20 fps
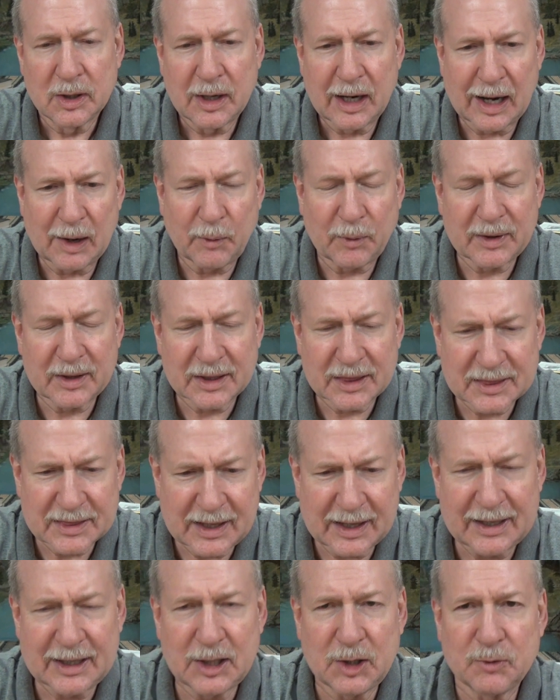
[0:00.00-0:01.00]
I want to
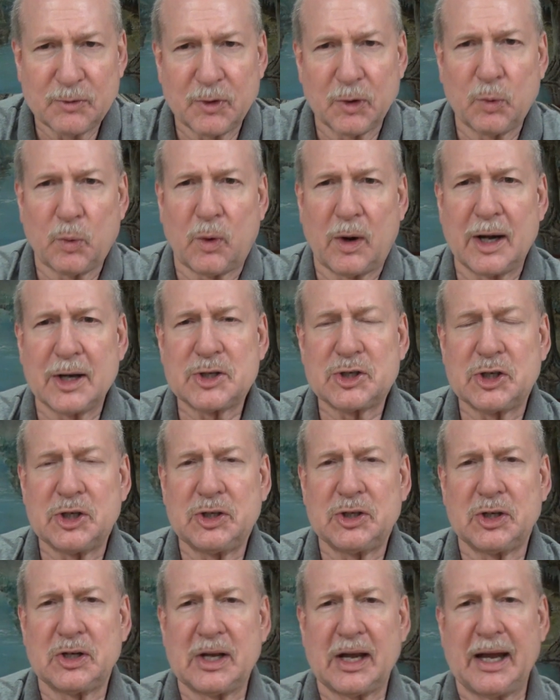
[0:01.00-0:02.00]
thank you for
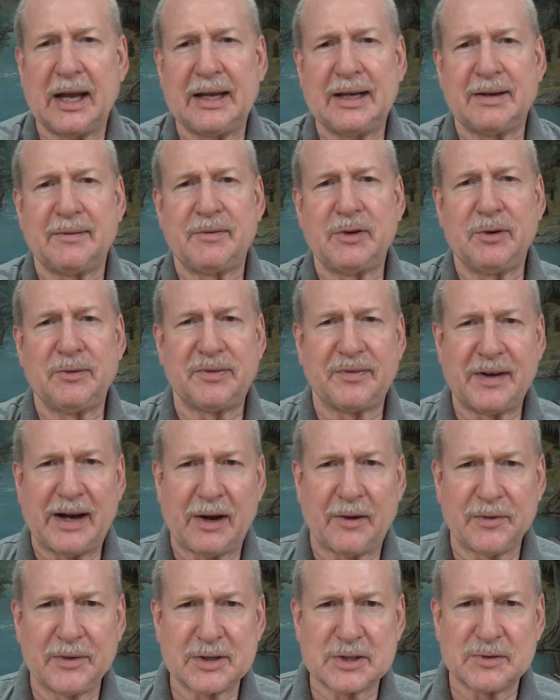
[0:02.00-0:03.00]
watching today. And if you
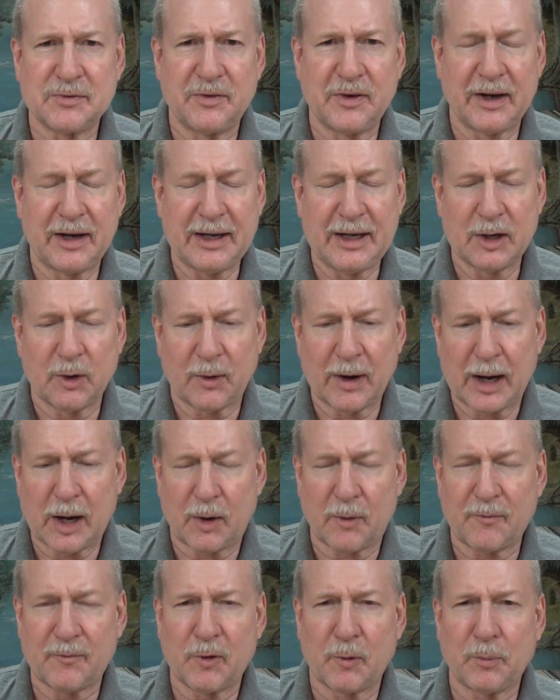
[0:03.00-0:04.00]
found this video
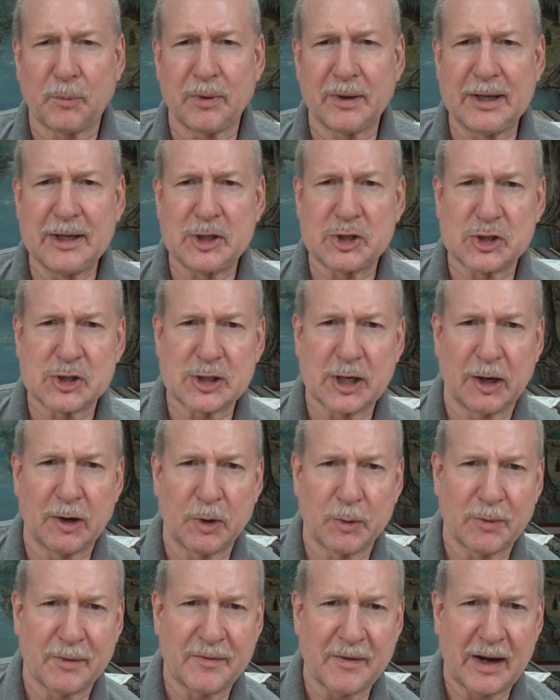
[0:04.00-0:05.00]
helpful, please share
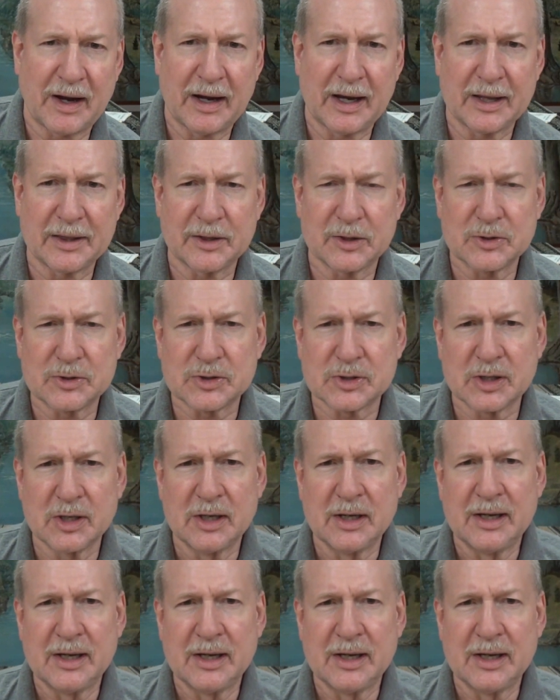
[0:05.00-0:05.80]
it with others.